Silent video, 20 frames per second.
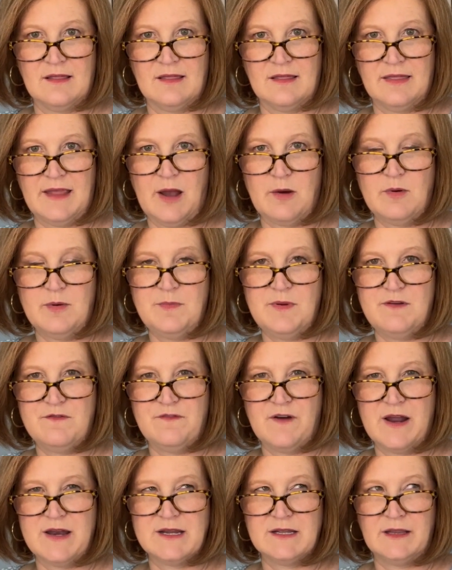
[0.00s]
That would be
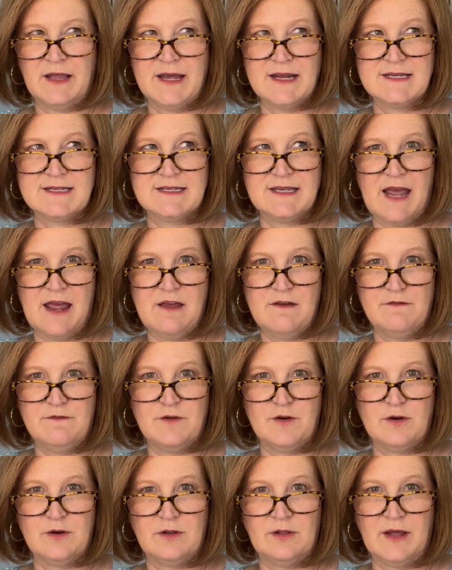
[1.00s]
fun to like save
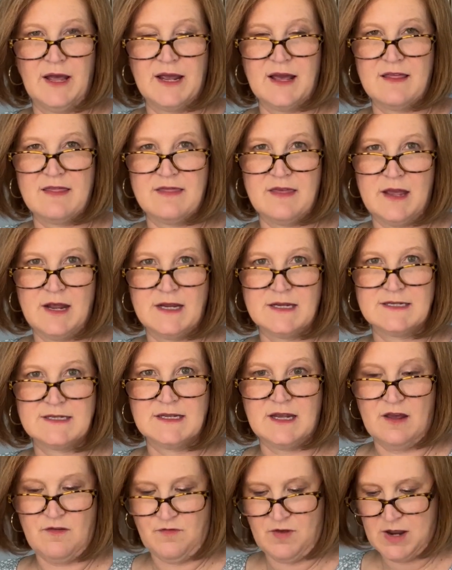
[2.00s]
for like a
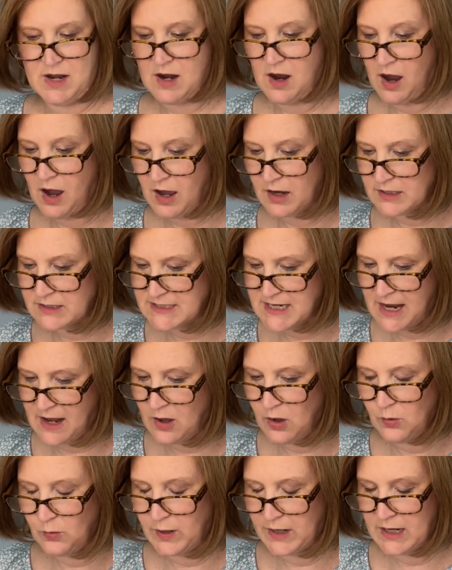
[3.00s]
Thanksgiving
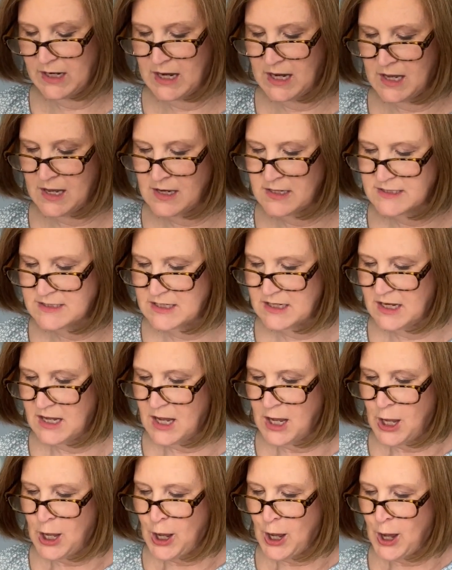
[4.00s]
cocktail, wouldn't it?
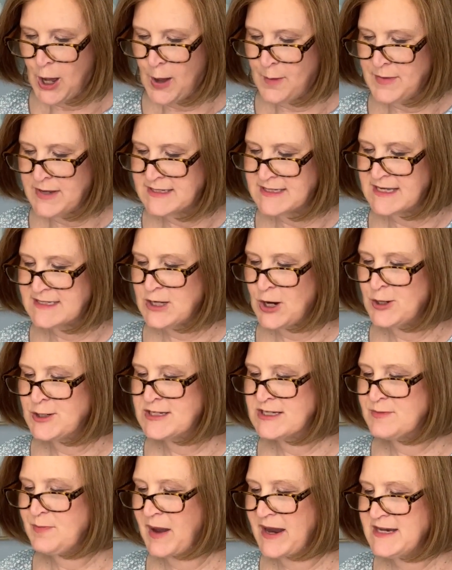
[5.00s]
Um, it says, our
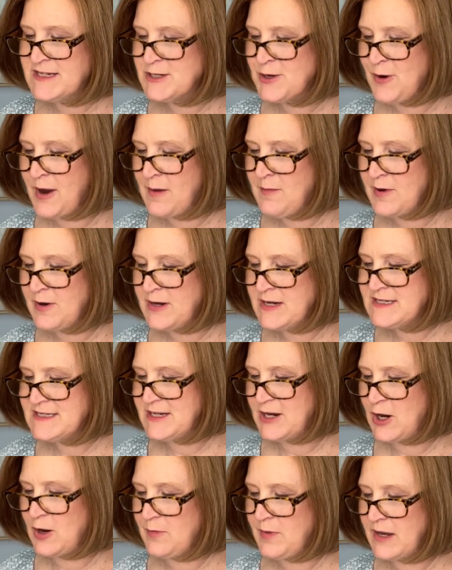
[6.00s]
spiced cranberry
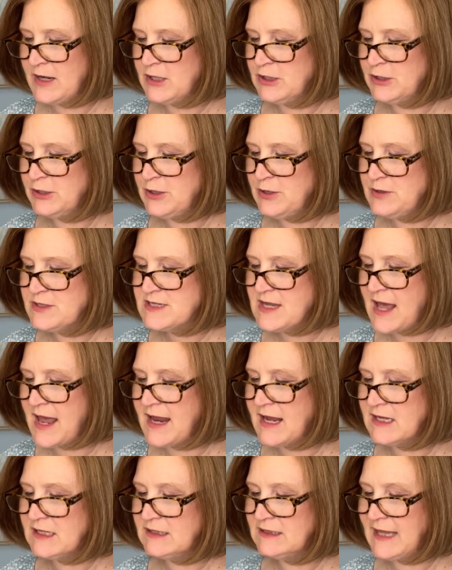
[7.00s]
syrup includes
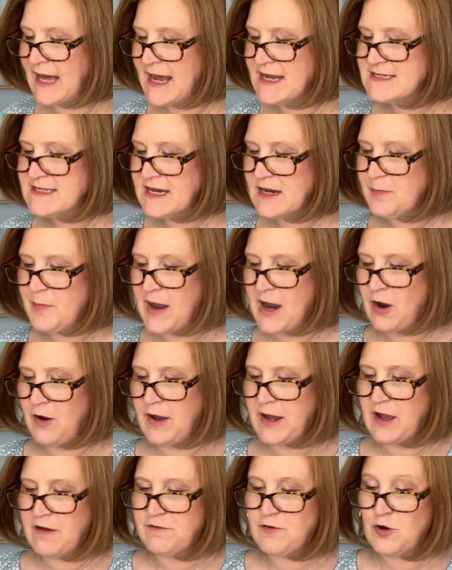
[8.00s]
a classic
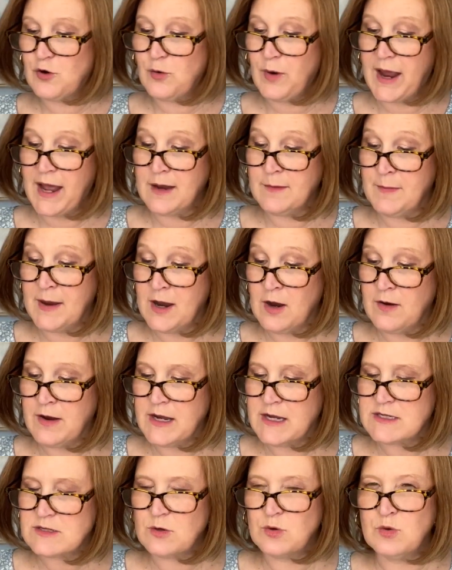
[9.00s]
pairing of
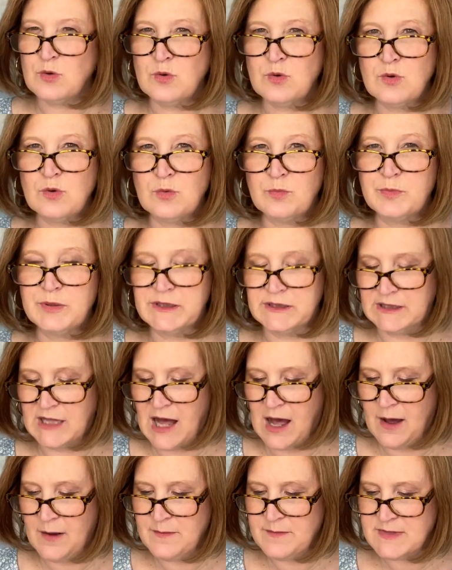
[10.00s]
cranberries, ooh,
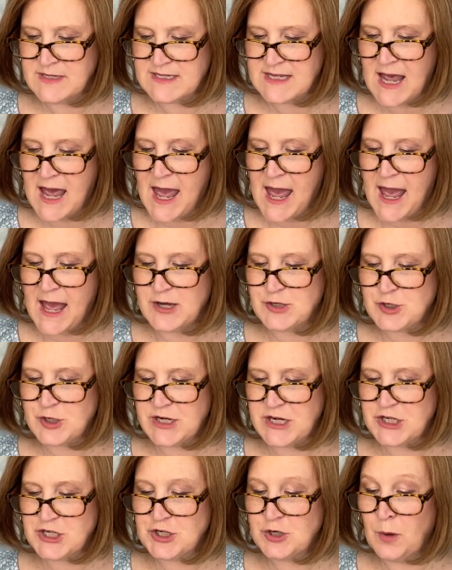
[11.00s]
plums, and
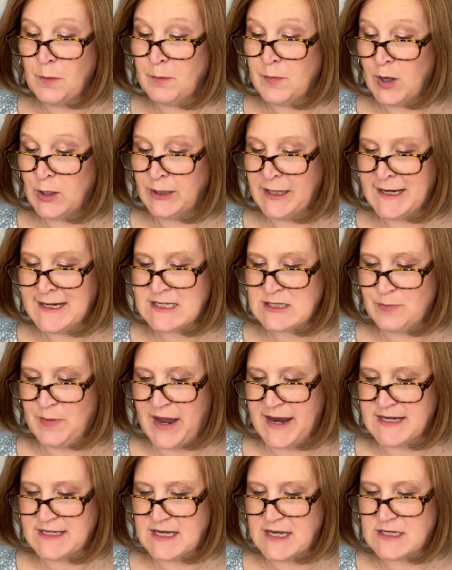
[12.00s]
traditional mulling
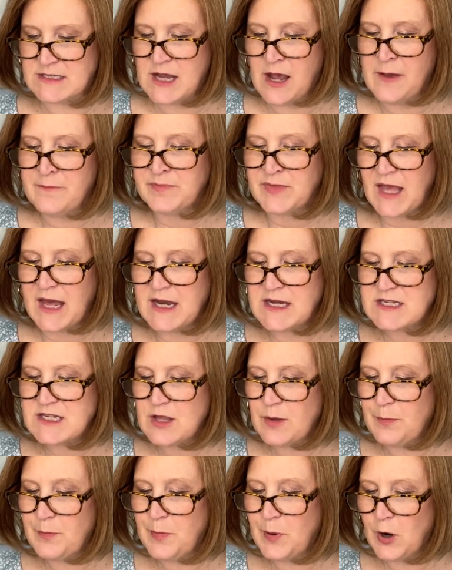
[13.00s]
spices. It is
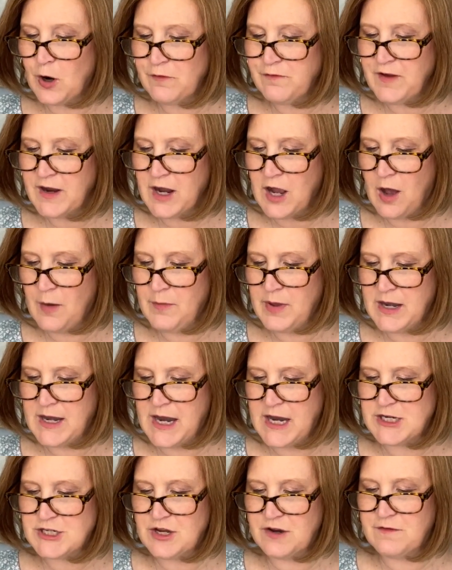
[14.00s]
the perfect
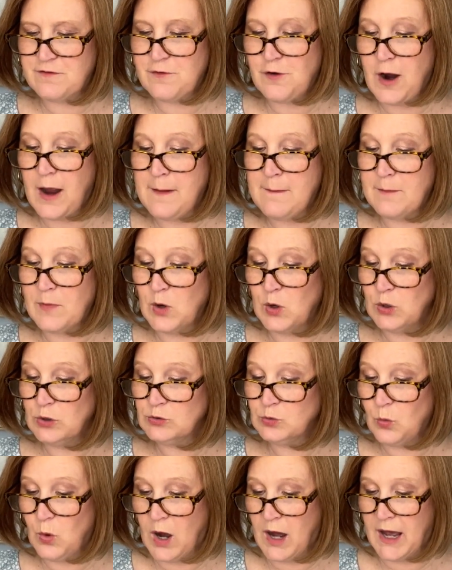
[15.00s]
combination for a
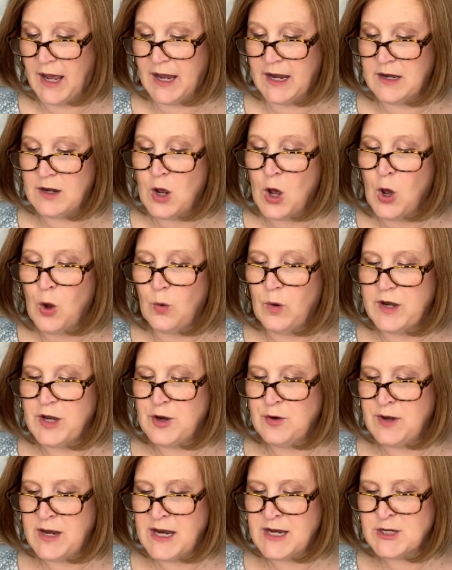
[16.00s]
mulled wine when
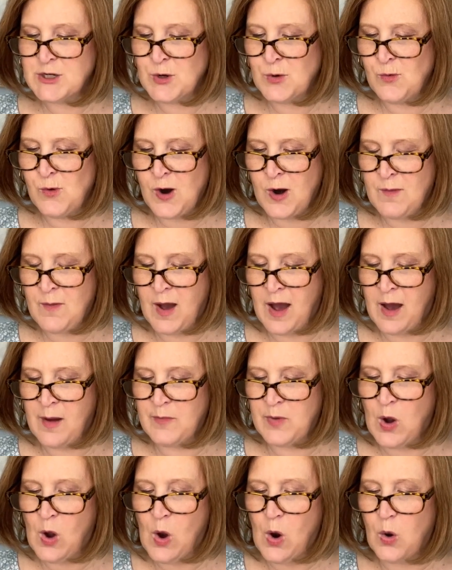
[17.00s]
you need to warm
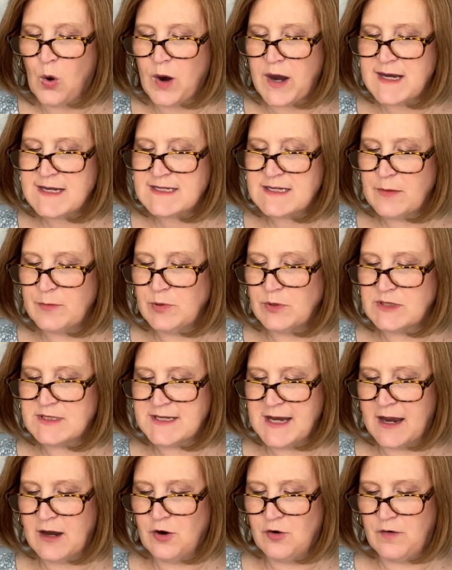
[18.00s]
up or a simple
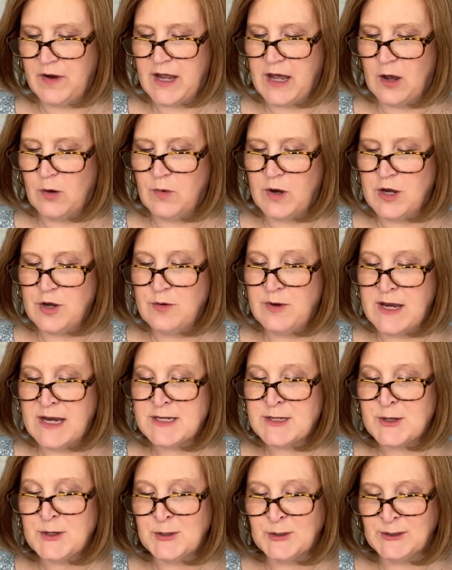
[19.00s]
sangria when you need
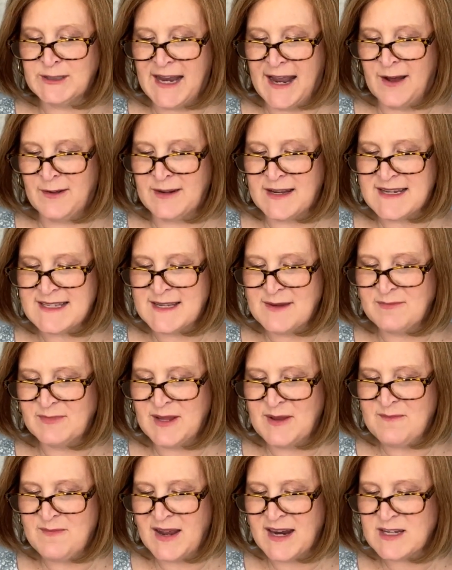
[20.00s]
to cool down.
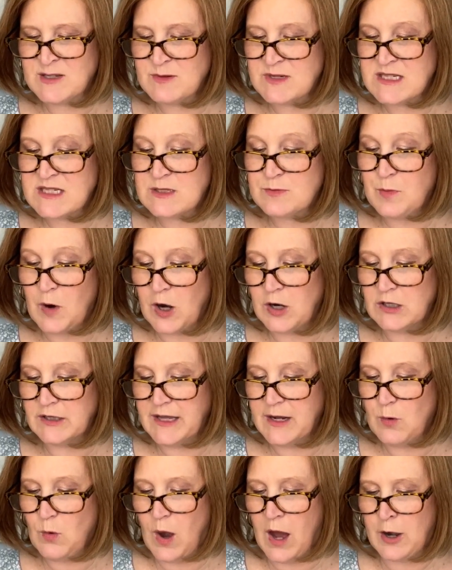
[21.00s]
Simply mix with
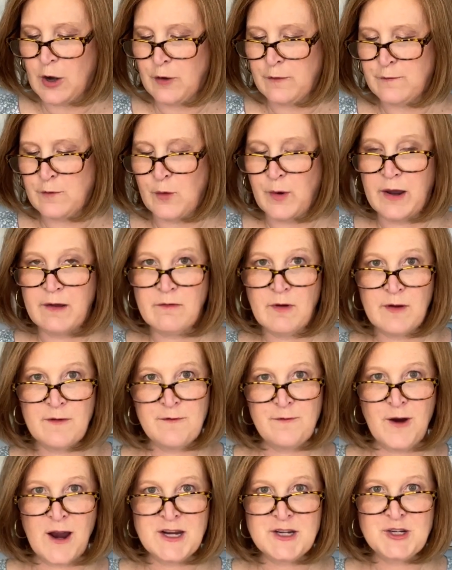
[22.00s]
sparkling water for a
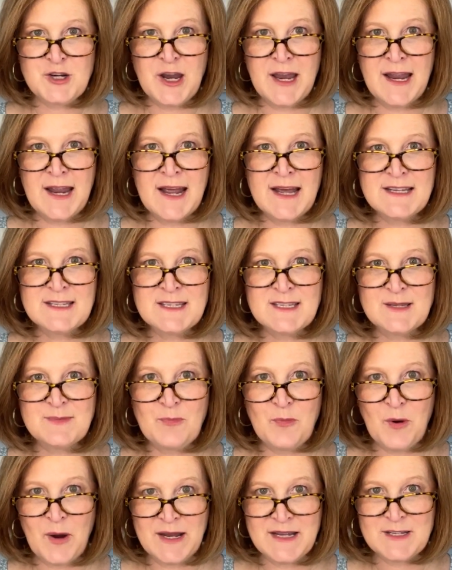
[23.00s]
refreshing
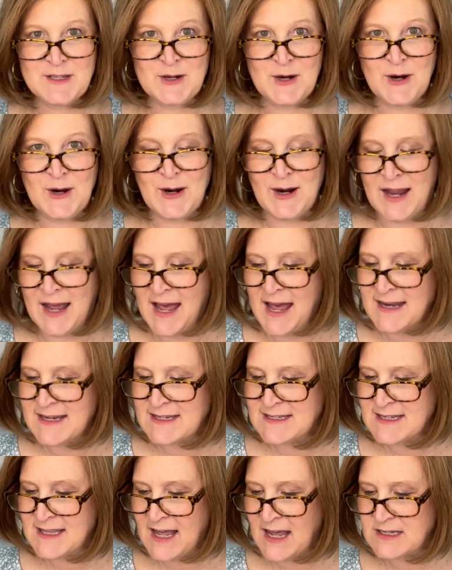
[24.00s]
spritzer.
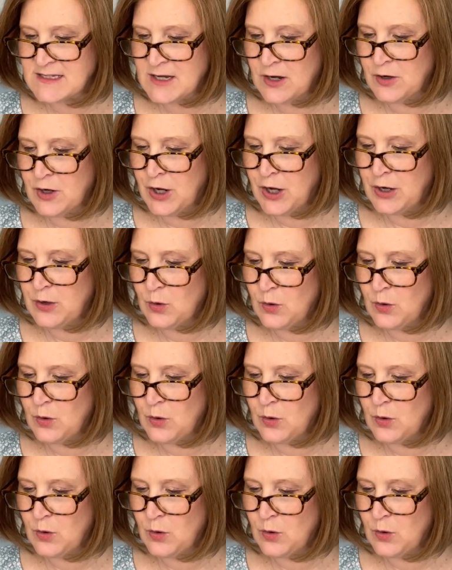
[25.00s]
Doesn't that sound good?